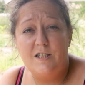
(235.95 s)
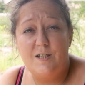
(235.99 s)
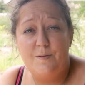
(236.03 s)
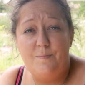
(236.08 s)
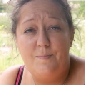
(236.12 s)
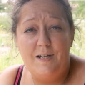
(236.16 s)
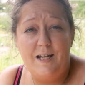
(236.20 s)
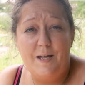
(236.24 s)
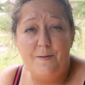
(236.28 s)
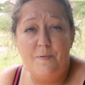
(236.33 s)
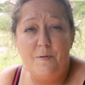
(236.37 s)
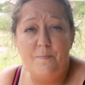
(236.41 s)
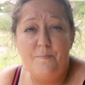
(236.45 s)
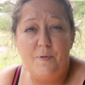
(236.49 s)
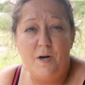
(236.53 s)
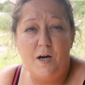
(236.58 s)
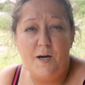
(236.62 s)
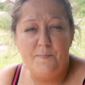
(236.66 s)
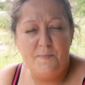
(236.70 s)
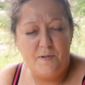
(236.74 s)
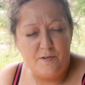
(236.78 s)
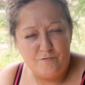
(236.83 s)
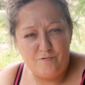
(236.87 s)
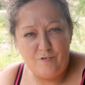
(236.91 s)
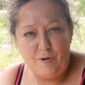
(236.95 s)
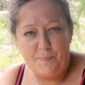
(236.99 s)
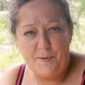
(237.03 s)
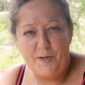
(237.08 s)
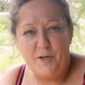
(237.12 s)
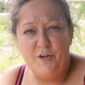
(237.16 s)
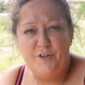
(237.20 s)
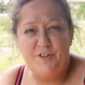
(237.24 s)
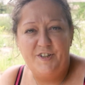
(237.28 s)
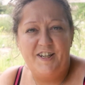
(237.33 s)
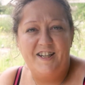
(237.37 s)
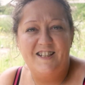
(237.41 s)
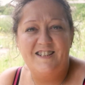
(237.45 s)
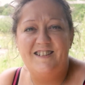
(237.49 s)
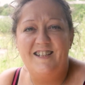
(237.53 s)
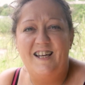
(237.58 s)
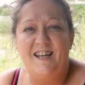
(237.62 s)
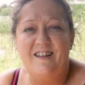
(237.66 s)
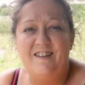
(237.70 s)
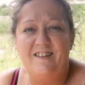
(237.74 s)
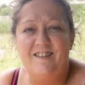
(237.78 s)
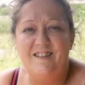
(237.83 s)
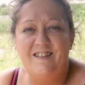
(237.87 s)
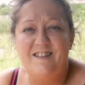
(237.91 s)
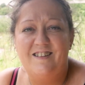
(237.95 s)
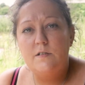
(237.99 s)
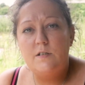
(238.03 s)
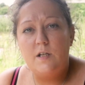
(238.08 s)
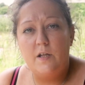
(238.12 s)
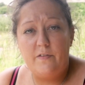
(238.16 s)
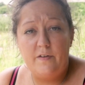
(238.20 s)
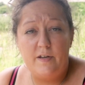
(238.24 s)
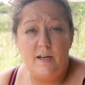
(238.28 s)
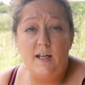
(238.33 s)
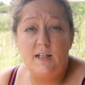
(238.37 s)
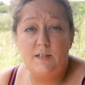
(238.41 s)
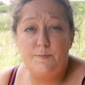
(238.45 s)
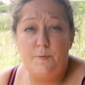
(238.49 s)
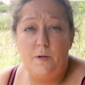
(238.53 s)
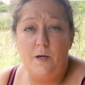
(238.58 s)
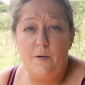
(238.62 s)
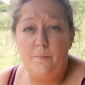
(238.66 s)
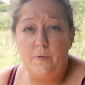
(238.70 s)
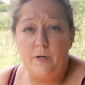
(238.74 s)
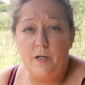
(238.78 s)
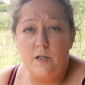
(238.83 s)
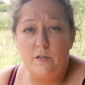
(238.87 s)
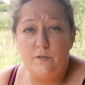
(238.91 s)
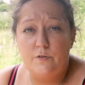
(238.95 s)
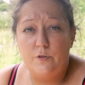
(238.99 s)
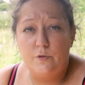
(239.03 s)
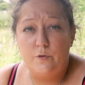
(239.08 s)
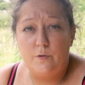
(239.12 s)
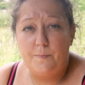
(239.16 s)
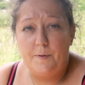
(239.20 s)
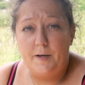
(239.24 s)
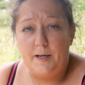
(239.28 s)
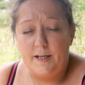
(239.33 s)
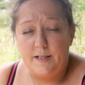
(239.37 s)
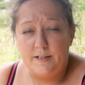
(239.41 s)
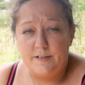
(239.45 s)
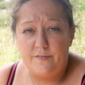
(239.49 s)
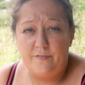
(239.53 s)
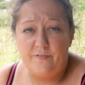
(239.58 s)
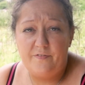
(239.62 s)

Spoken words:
some lemon balm and rub it on in a second. So the next plant we're going to talk about is